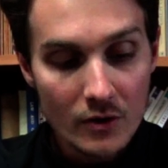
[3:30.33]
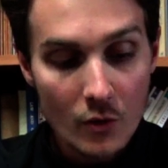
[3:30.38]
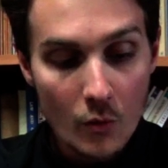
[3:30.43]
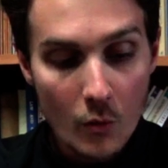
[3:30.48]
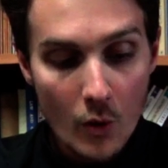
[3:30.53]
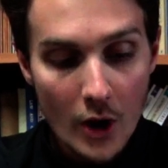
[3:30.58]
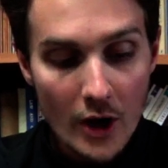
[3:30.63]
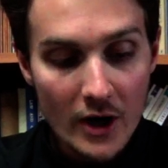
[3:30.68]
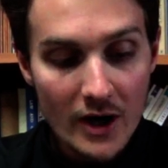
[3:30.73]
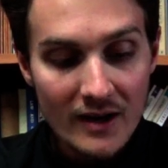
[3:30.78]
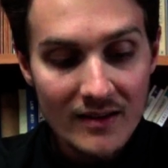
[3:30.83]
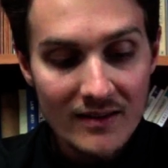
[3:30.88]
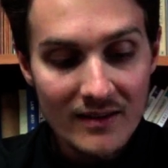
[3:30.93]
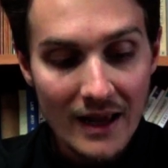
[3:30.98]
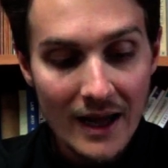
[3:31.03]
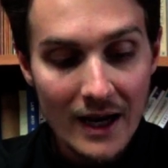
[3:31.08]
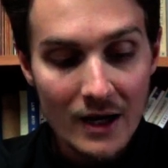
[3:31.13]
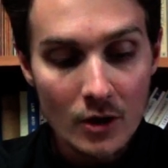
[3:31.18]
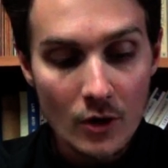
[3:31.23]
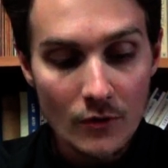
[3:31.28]
The word I
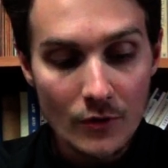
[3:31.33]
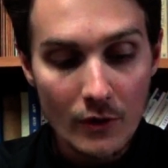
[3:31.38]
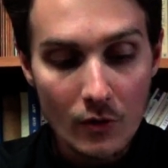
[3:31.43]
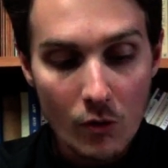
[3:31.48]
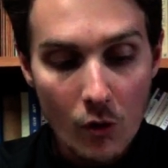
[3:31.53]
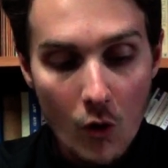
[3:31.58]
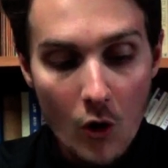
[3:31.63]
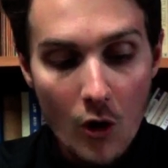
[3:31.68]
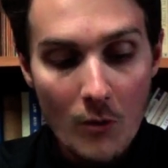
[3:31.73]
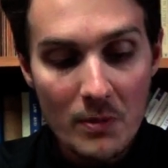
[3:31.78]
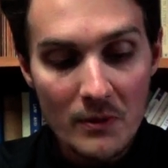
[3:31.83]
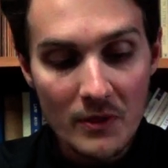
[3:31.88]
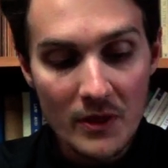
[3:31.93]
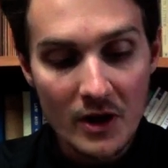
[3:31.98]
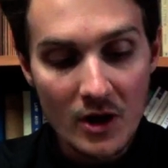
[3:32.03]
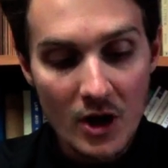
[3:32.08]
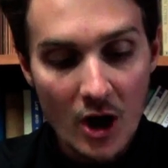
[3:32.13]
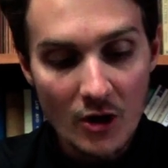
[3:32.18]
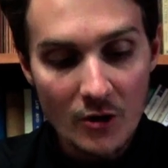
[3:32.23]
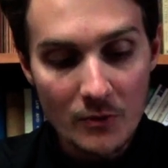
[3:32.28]
say, not the law, but the
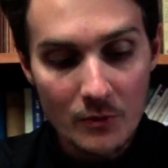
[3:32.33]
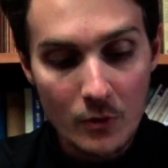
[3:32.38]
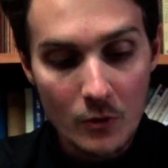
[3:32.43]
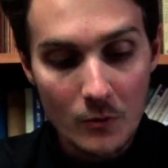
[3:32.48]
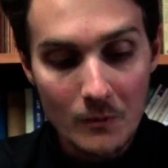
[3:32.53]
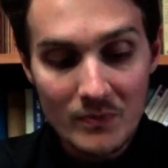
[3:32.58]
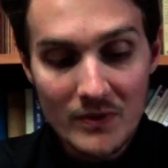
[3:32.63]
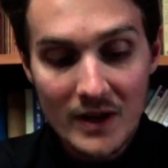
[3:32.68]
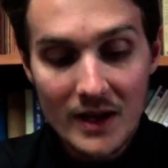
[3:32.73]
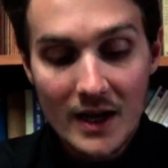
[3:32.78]
gospel.